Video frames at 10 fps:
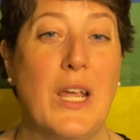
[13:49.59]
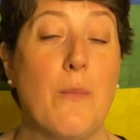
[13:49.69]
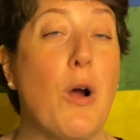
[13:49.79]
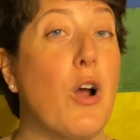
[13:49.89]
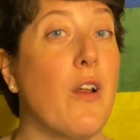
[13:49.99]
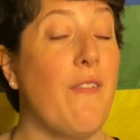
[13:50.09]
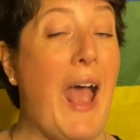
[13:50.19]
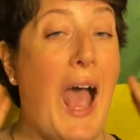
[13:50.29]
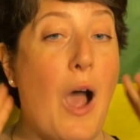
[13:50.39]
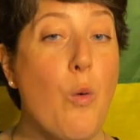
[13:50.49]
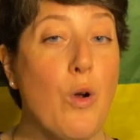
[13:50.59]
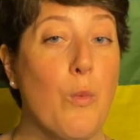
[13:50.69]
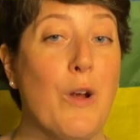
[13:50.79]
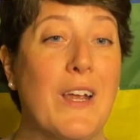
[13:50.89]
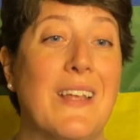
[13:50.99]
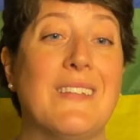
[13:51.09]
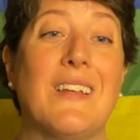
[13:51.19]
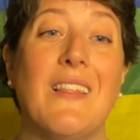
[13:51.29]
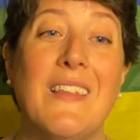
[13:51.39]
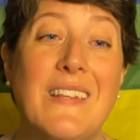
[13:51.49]
and part of our work is
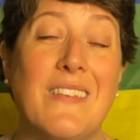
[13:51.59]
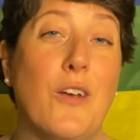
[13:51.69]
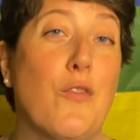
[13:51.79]
to listen